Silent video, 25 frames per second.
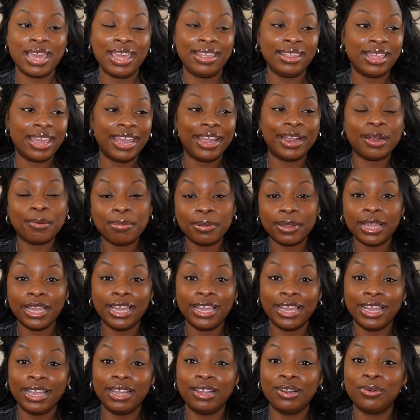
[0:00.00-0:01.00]
in the
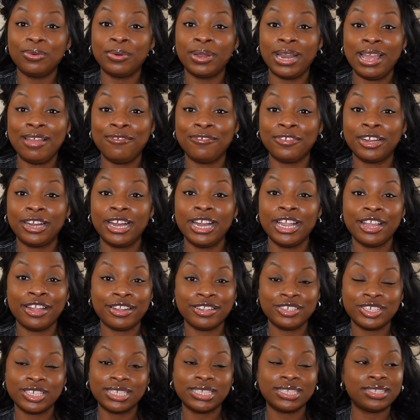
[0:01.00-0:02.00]
airplane, whatever, and
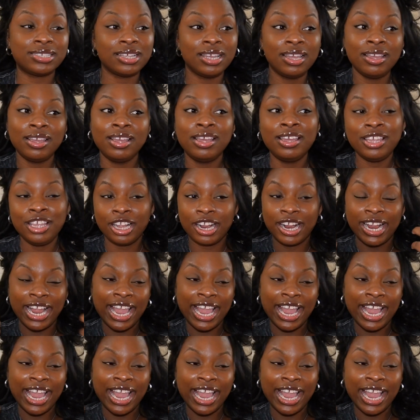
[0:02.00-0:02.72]
you're just, your